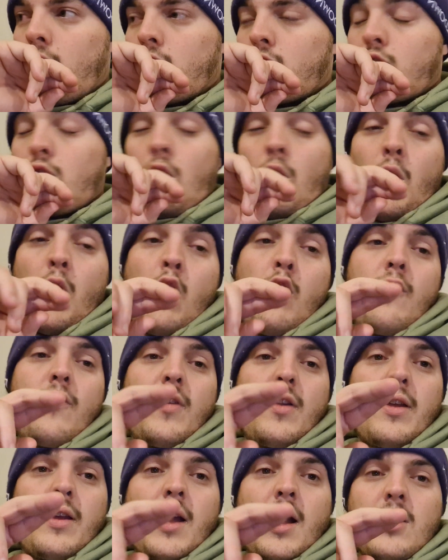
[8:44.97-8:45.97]
So
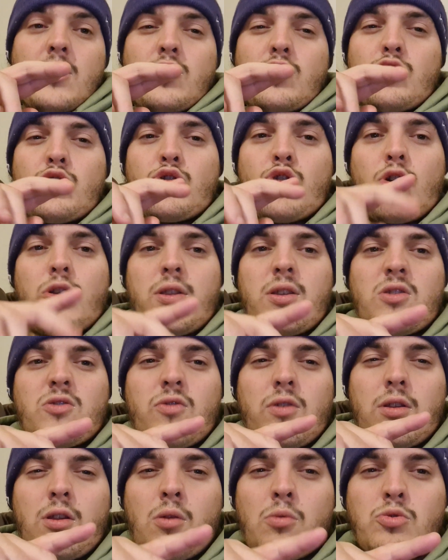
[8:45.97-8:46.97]
hopefully you guys enjoyed this
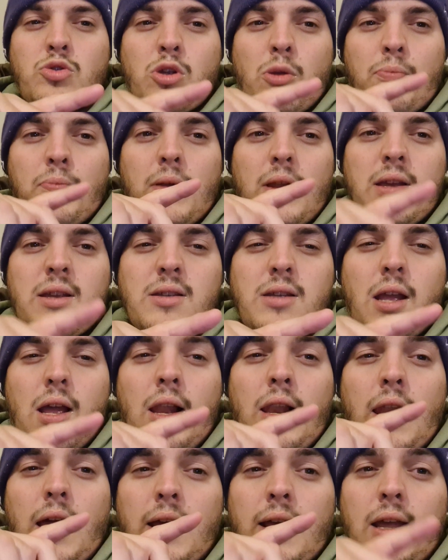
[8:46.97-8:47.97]
video, so please
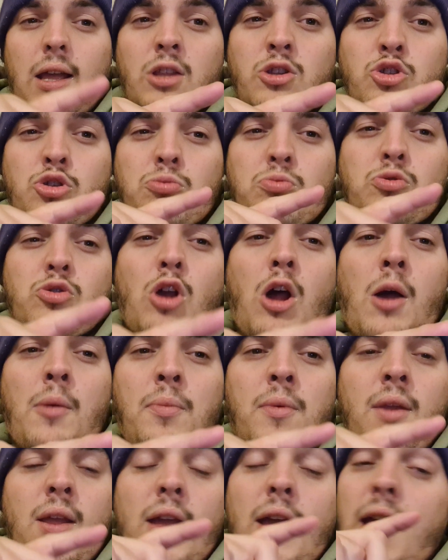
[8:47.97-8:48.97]
like and subscribe